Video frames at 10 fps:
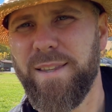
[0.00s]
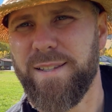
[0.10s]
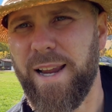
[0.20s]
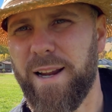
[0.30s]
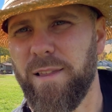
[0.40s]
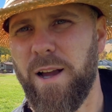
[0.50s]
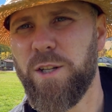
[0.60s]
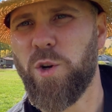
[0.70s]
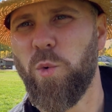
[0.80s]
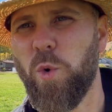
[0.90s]
The
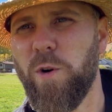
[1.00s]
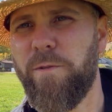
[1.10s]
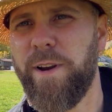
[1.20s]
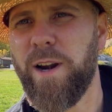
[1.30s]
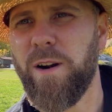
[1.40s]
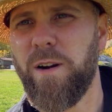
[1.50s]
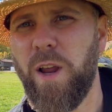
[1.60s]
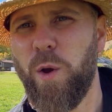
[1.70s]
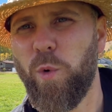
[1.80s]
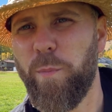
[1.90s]
psychological warfare
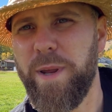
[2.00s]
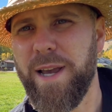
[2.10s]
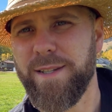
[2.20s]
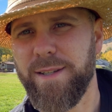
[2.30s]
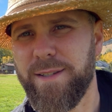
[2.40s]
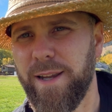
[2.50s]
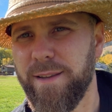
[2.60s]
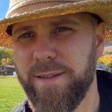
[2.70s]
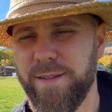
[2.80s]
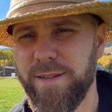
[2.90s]
will be as
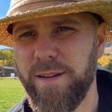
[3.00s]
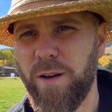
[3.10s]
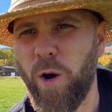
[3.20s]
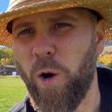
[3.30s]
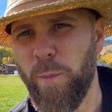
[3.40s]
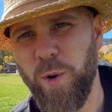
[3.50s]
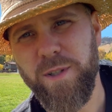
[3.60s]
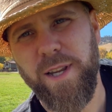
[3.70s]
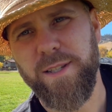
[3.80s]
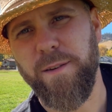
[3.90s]
intense,
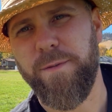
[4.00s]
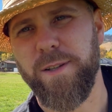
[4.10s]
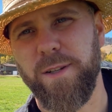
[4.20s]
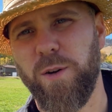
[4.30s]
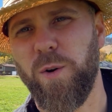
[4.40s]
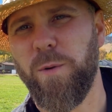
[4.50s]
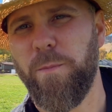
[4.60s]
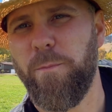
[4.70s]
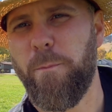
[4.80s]
almost as the physical.